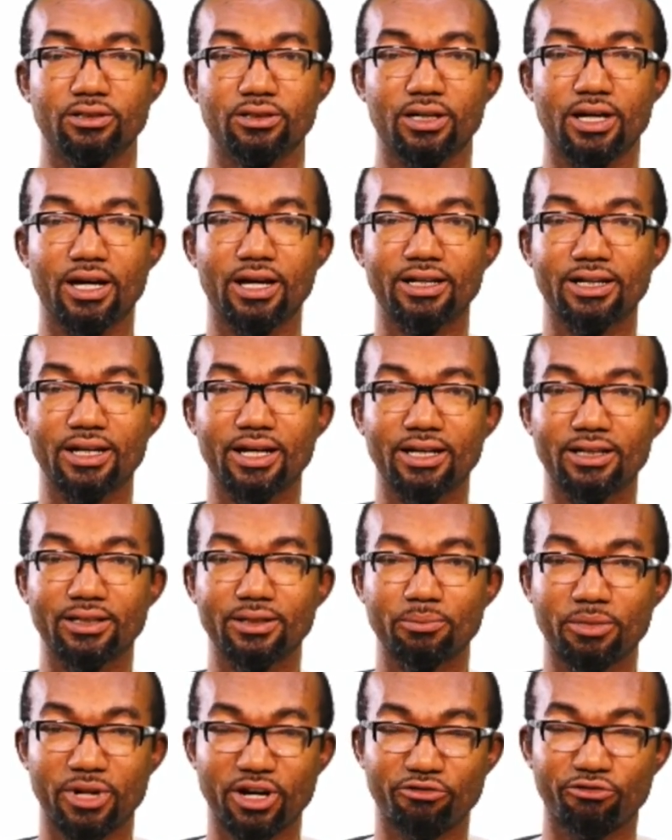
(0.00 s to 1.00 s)
and then
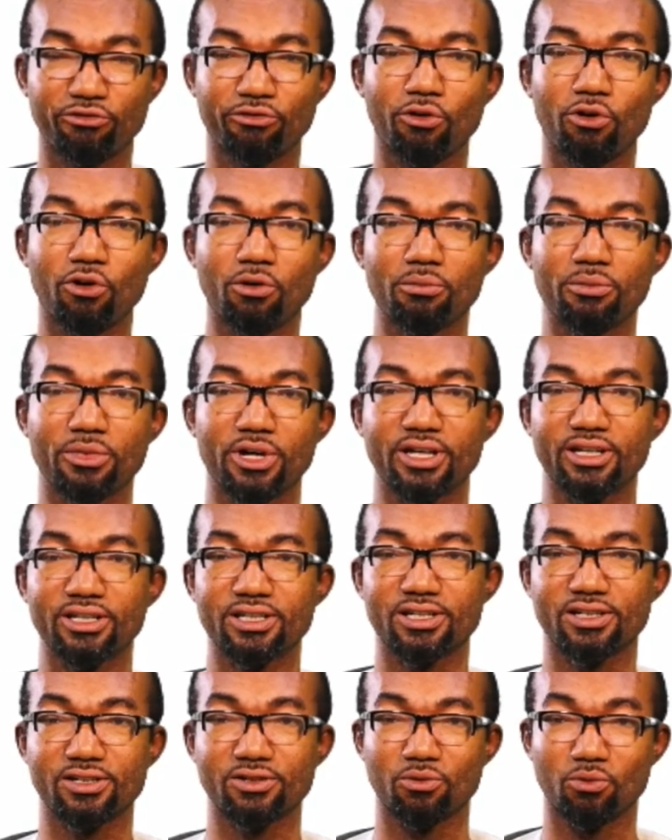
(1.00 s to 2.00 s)
perform
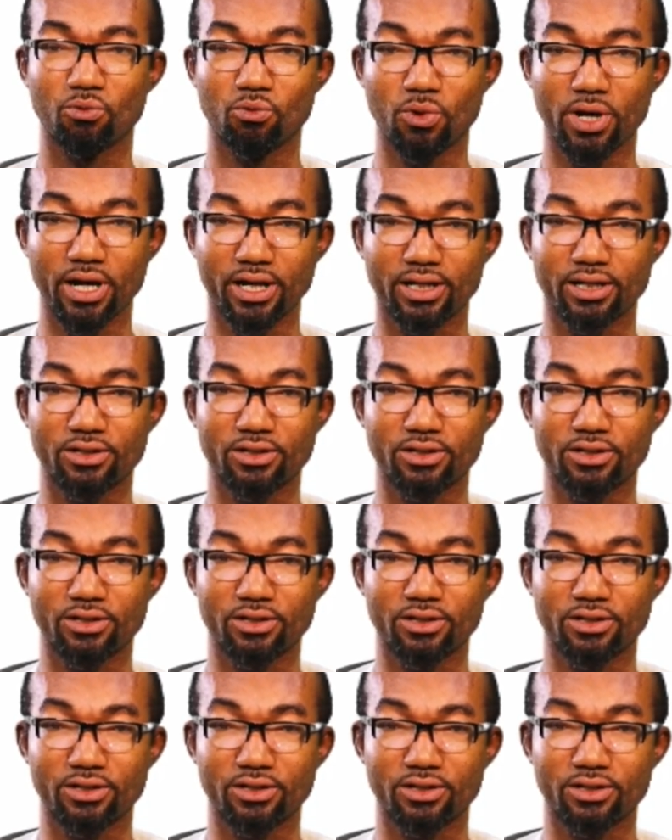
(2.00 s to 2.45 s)
its work.